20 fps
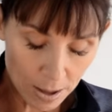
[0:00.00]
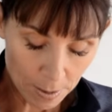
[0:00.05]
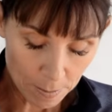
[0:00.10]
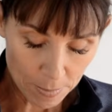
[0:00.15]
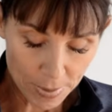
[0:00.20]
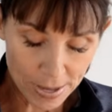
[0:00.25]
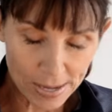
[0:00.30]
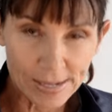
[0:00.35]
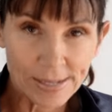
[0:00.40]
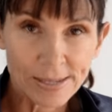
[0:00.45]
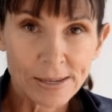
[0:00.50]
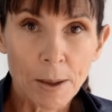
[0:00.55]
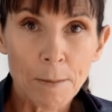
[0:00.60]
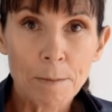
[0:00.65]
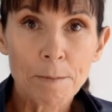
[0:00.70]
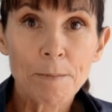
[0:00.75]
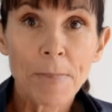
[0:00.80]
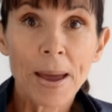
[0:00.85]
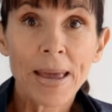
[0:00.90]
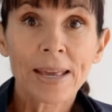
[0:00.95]
means
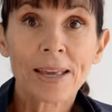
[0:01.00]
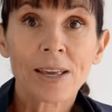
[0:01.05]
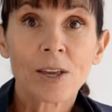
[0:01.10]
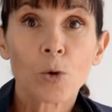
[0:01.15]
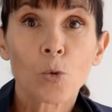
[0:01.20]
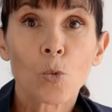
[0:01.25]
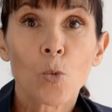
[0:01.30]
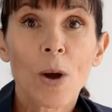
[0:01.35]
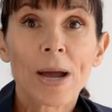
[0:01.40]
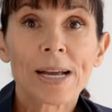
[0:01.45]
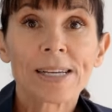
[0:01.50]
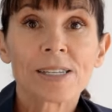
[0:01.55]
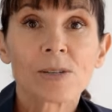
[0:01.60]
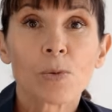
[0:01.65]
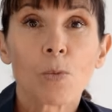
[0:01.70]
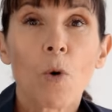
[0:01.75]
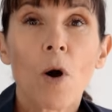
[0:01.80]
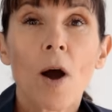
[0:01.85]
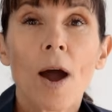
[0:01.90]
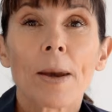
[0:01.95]
make your
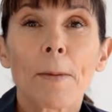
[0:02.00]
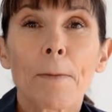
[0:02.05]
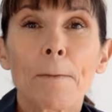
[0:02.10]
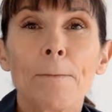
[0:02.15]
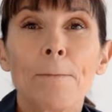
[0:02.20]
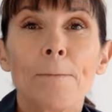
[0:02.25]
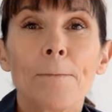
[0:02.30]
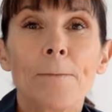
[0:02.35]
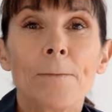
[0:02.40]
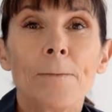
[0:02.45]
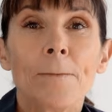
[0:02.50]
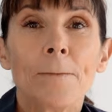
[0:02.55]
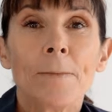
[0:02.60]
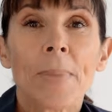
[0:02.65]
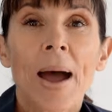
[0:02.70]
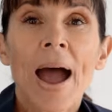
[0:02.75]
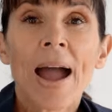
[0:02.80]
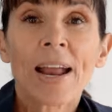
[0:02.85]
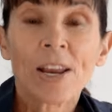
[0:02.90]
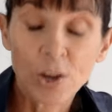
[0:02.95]
waist wide,
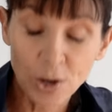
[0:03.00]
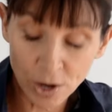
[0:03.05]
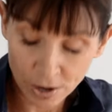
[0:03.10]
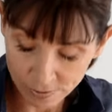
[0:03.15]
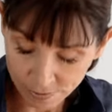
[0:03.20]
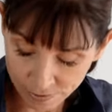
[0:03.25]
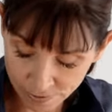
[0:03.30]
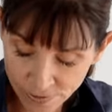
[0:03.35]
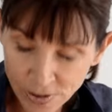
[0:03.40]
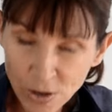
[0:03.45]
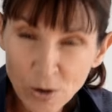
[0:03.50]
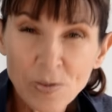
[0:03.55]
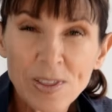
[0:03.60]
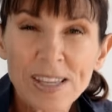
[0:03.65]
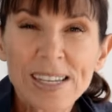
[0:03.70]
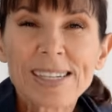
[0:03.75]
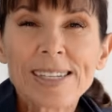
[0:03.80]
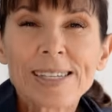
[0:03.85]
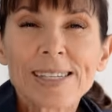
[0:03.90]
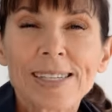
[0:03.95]
and you can feel
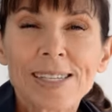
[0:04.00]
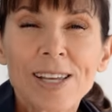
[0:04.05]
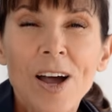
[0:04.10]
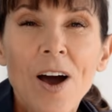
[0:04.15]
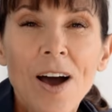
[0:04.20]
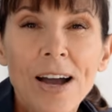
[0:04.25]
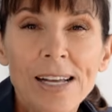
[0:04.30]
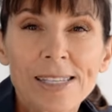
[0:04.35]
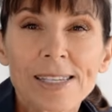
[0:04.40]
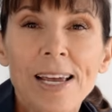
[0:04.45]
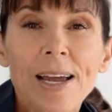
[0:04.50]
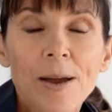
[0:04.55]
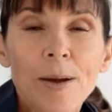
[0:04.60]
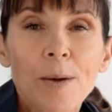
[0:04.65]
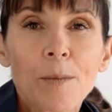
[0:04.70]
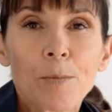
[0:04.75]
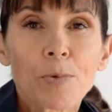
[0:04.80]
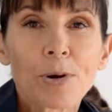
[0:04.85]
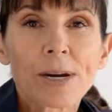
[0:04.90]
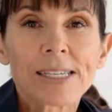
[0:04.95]
that your sides
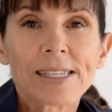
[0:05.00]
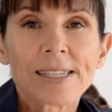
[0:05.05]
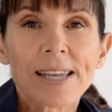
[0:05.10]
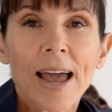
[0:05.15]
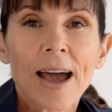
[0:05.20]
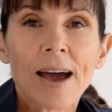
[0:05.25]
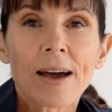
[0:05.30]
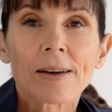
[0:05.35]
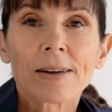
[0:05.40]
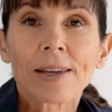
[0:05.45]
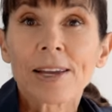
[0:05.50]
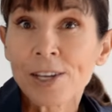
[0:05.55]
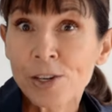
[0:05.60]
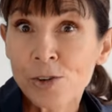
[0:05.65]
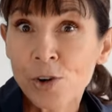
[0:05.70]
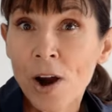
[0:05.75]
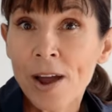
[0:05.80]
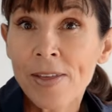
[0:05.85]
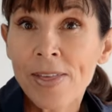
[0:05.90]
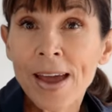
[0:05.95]
press out. Can you
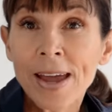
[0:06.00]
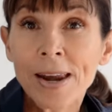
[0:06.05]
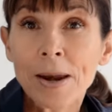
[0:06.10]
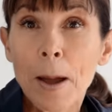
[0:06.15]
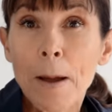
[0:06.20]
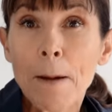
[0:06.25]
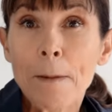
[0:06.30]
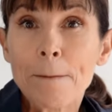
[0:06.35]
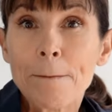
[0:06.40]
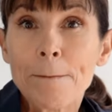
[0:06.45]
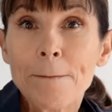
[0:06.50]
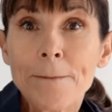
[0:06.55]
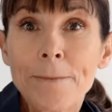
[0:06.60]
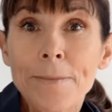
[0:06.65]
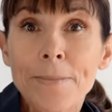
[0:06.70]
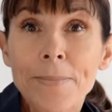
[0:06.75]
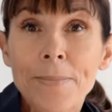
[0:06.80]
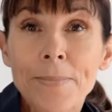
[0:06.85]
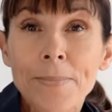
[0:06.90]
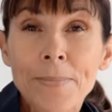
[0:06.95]
try that?
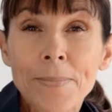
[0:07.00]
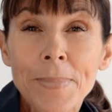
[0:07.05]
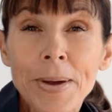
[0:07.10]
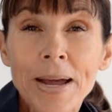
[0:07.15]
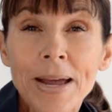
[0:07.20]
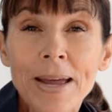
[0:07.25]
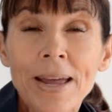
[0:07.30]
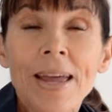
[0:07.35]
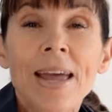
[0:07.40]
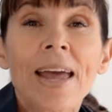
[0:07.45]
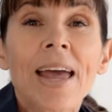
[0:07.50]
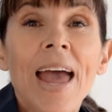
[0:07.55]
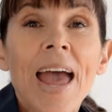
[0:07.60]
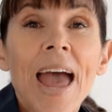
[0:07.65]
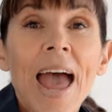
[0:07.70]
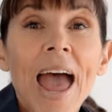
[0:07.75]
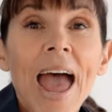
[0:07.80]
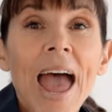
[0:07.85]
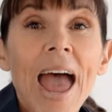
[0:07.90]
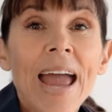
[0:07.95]
M.
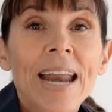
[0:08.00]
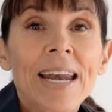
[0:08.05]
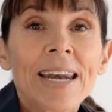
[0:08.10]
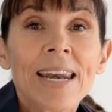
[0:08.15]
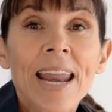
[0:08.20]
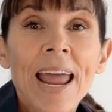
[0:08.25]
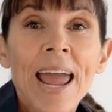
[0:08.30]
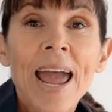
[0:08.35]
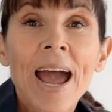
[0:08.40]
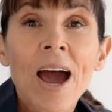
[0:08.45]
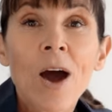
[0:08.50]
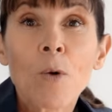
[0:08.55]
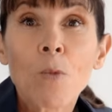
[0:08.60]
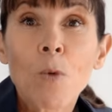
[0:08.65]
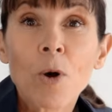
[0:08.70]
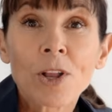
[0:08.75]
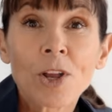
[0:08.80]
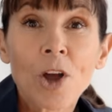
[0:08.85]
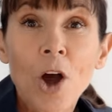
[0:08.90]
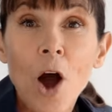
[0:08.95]
And now
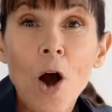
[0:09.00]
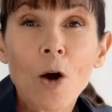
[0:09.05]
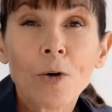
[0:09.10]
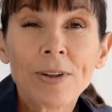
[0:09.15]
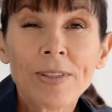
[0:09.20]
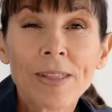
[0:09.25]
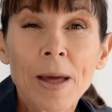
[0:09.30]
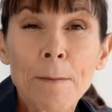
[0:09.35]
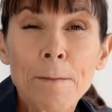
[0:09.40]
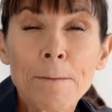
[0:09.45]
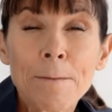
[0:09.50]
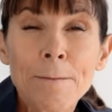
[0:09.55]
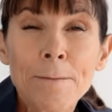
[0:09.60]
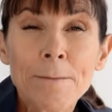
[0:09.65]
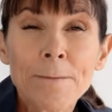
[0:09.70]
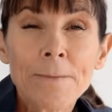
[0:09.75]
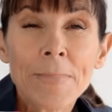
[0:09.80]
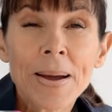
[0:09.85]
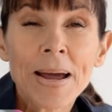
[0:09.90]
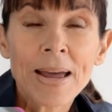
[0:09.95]
while you're holding that
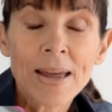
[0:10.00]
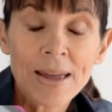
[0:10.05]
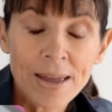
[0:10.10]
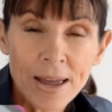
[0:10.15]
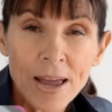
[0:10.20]
M,